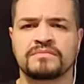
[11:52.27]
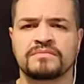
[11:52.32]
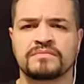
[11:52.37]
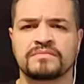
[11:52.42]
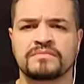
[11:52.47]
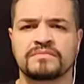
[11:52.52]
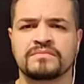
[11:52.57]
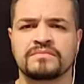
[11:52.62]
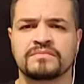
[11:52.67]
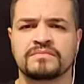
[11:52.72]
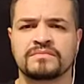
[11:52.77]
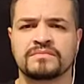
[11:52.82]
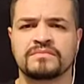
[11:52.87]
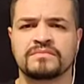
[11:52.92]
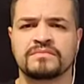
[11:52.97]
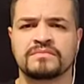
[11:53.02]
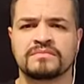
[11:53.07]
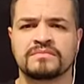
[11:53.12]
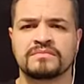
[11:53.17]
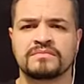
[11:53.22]

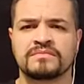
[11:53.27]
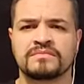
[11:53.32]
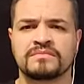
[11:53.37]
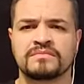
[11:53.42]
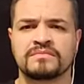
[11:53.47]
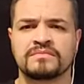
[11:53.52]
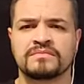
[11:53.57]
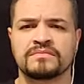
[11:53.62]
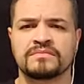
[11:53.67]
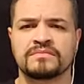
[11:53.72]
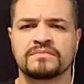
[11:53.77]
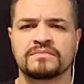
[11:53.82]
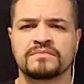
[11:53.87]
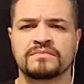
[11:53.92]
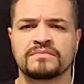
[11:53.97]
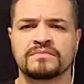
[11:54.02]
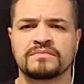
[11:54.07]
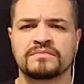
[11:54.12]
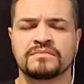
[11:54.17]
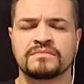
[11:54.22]

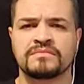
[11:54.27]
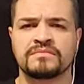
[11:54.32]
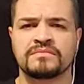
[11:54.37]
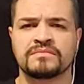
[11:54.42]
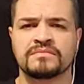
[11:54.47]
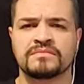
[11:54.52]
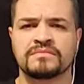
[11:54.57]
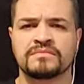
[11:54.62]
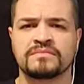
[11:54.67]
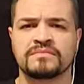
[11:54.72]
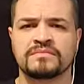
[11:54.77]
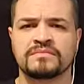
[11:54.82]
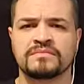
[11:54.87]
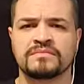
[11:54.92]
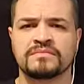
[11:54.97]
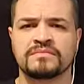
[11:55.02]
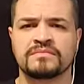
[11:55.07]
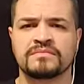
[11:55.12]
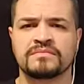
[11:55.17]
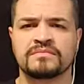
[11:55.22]

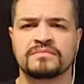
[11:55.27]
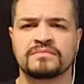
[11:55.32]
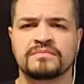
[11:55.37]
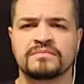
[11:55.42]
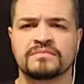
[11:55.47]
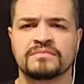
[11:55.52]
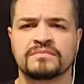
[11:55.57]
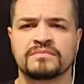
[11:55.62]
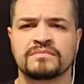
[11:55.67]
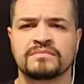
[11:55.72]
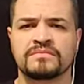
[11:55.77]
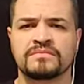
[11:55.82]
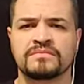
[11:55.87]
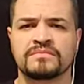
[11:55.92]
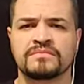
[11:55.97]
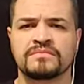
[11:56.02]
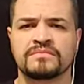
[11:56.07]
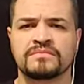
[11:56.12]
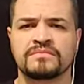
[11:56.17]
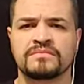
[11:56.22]

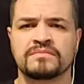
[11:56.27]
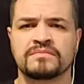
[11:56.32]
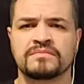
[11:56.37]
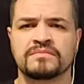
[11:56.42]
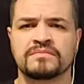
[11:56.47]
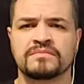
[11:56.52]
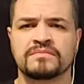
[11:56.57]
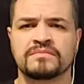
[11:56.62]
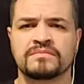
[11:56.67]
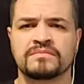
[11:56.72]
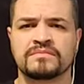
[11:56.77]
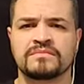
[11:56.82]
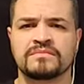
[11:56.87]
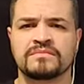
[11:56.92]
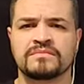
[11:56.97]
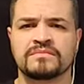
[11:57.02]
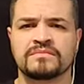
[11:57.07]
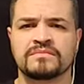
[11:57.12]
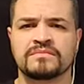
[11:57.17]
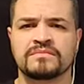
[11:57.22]

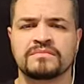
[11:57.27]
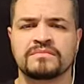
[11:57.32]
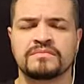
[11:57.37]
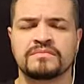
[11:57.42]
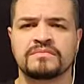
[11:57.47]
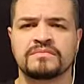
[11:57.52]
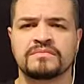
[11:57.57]
(silent)